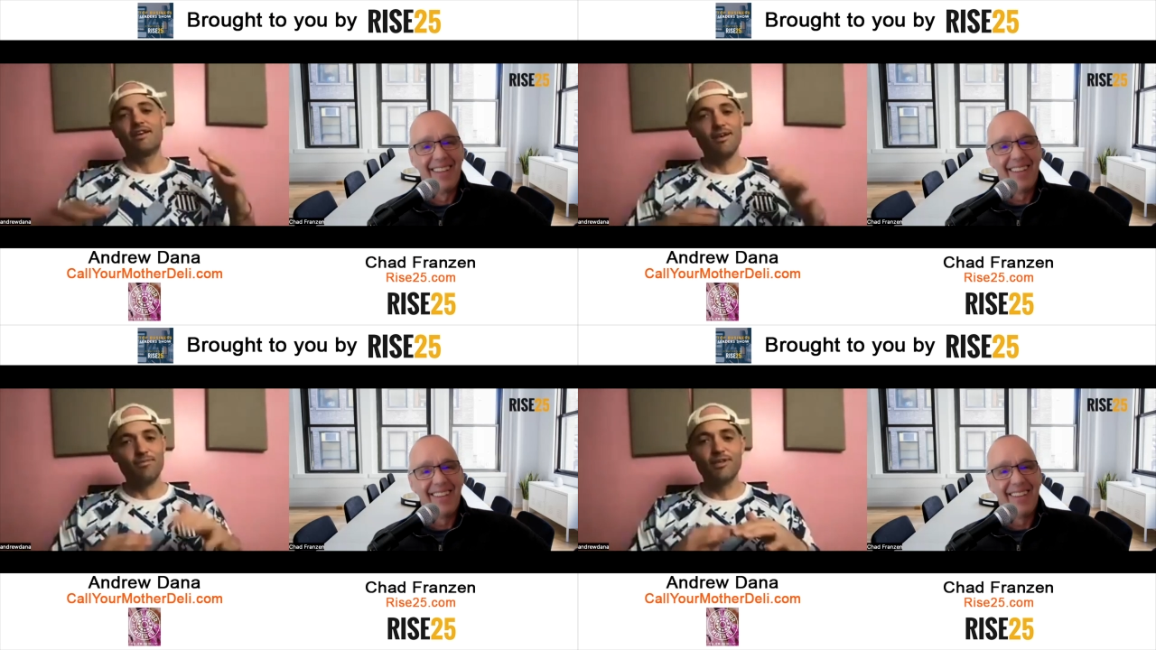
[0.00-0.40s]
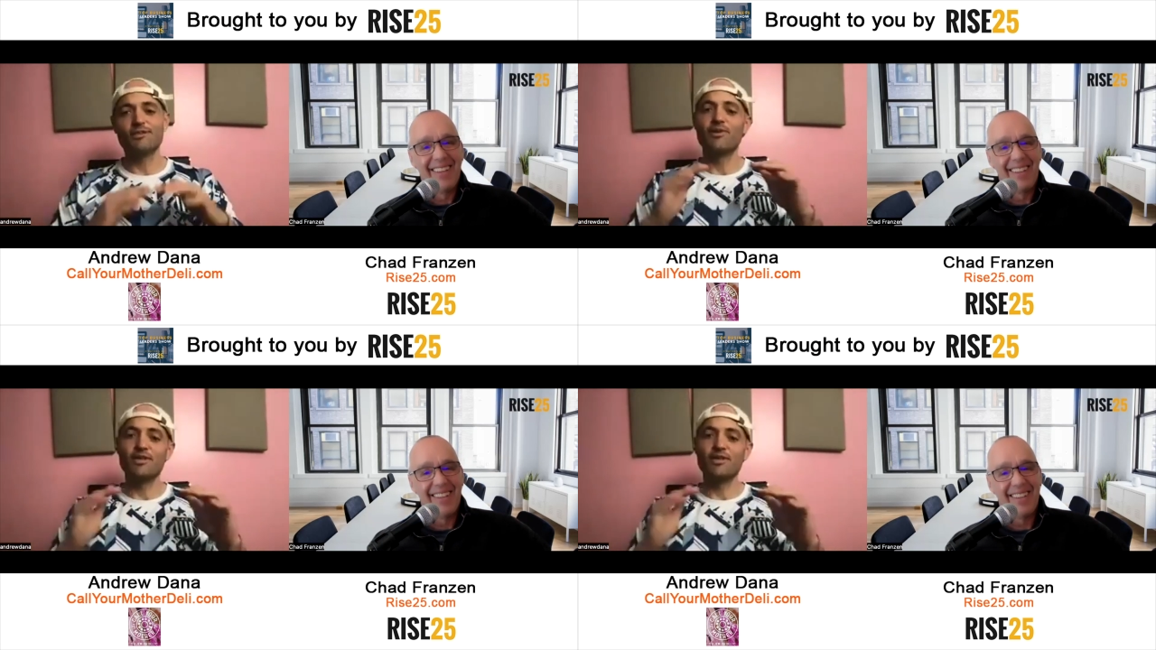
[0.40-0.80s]
Speaker 1: keep things
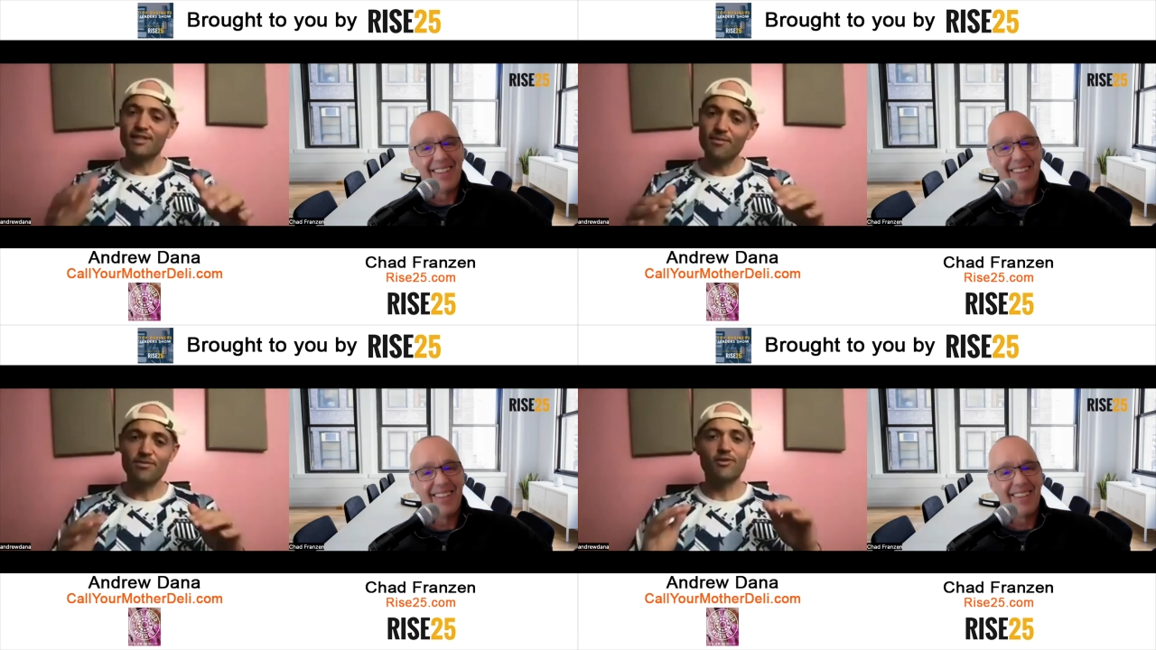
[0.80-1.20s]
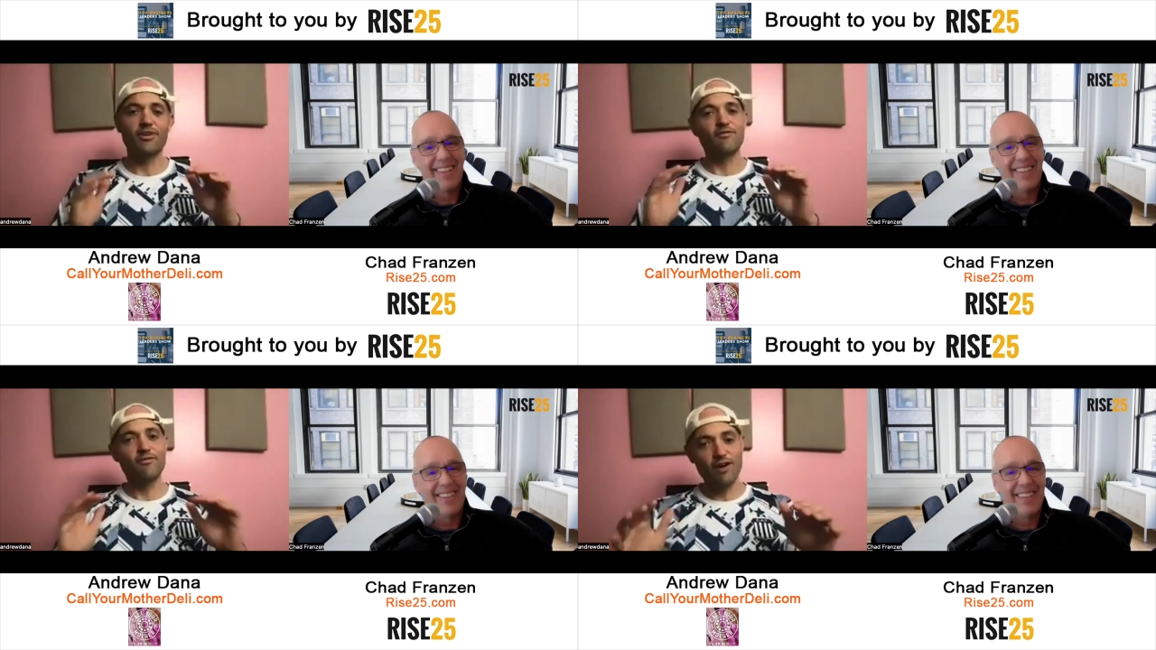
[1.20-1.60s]
pretty simple
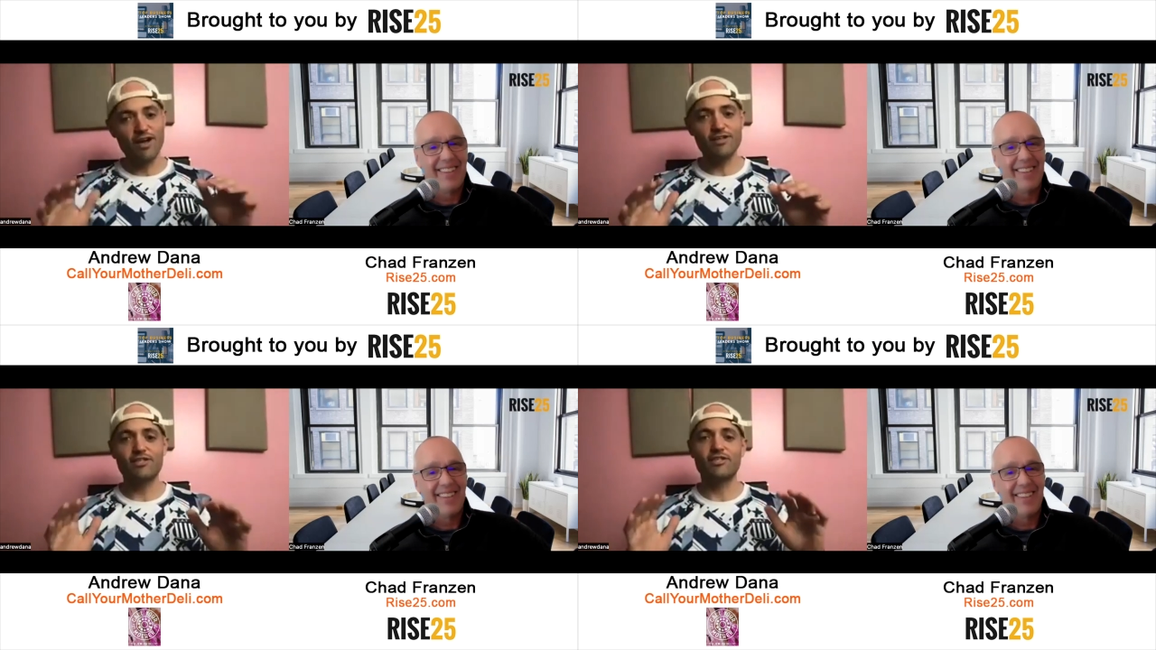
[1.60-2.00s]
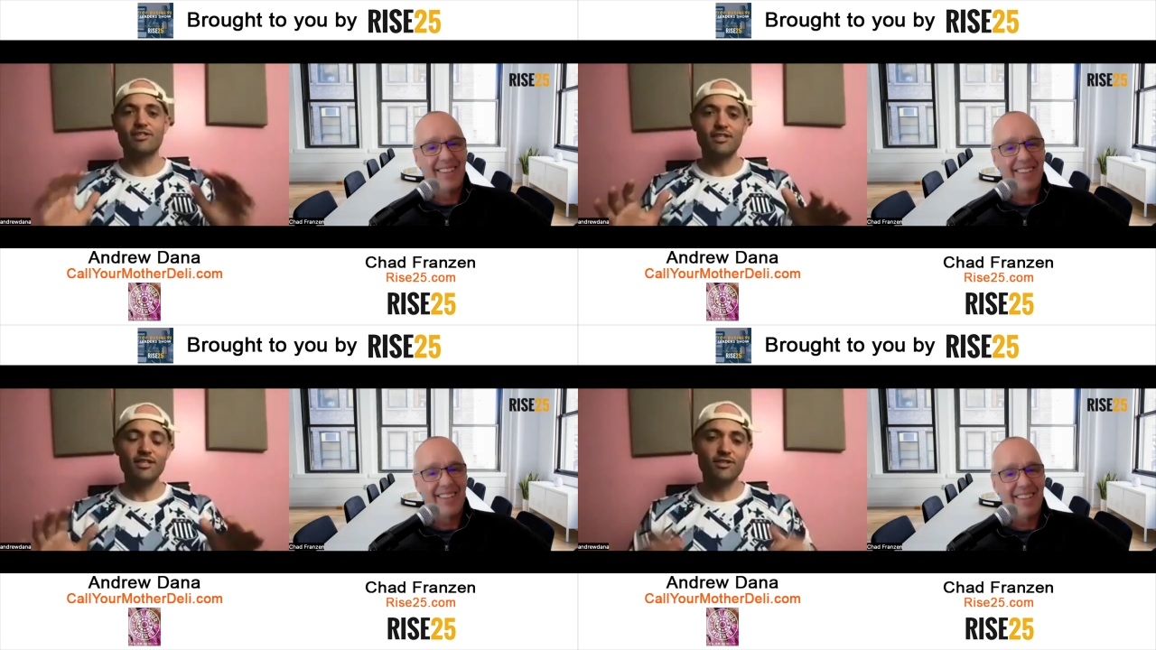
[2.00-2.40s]
and fresh and
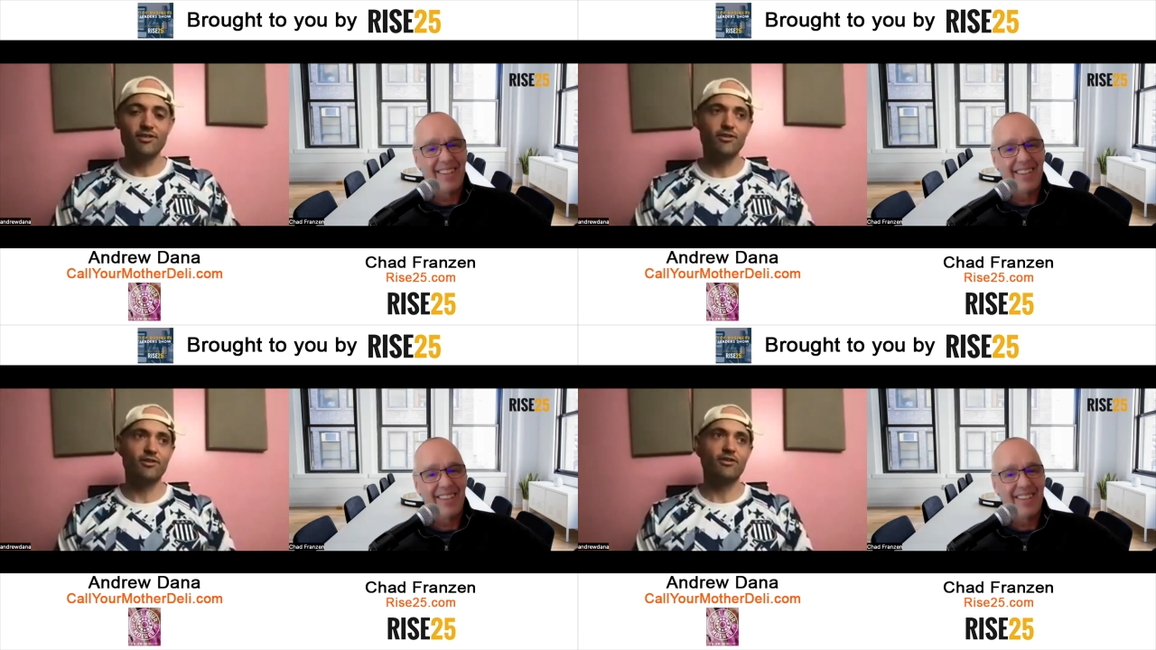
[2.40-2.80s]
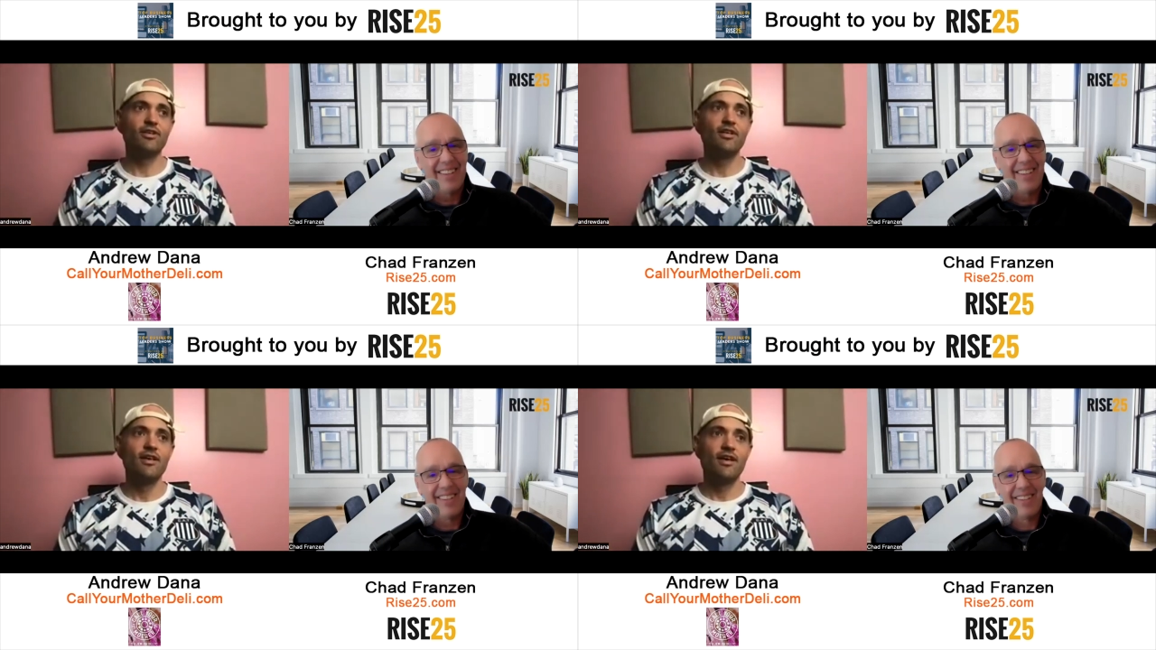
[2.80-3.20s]
seasonal.
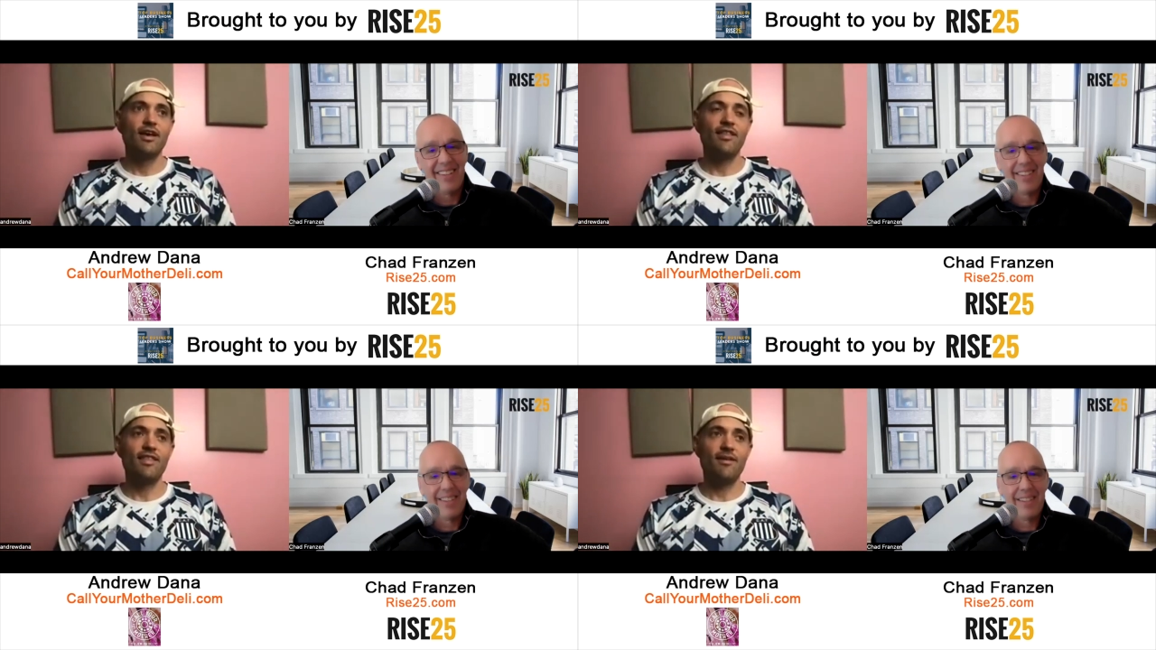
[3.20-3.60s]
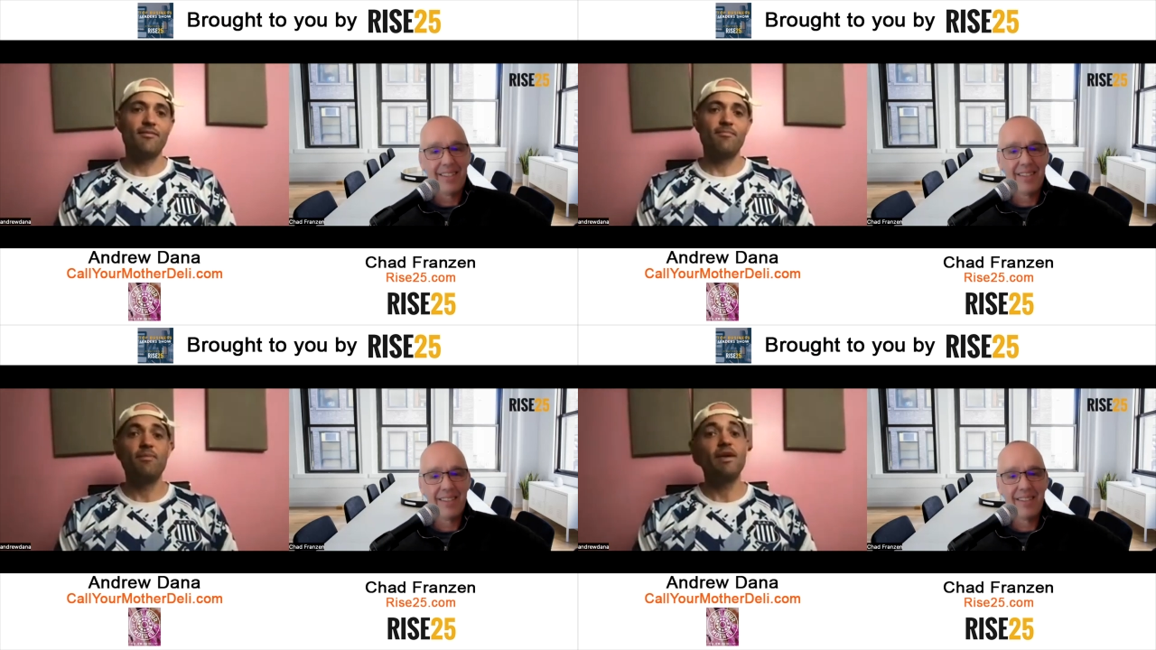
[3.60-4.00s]
And then
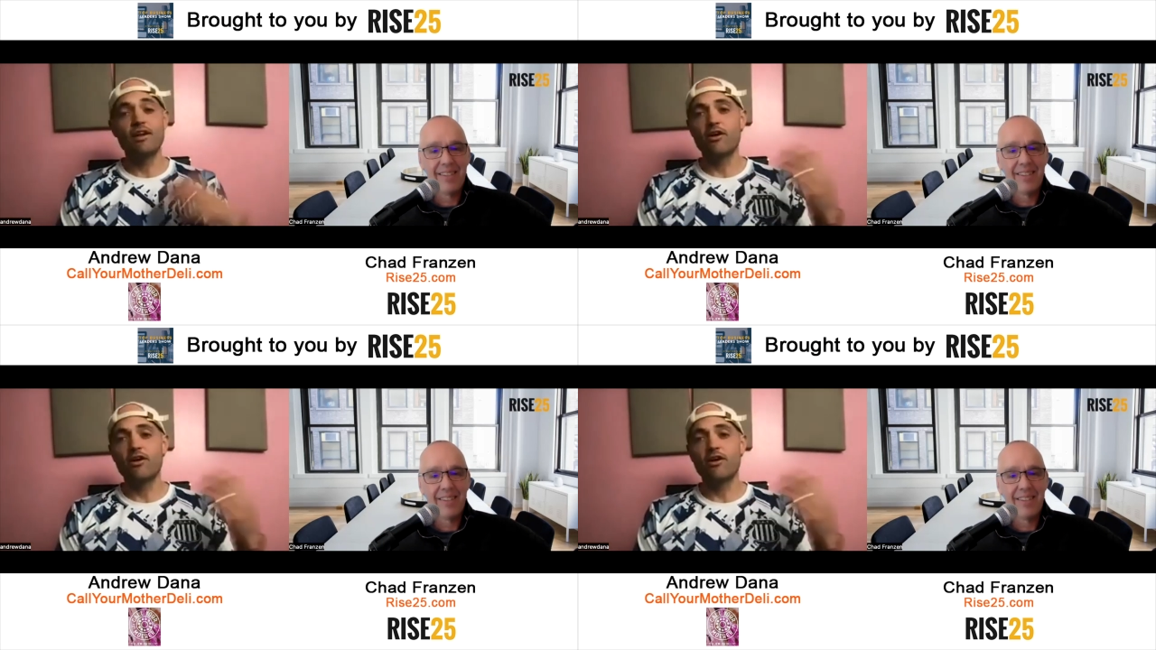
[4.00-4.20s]
being at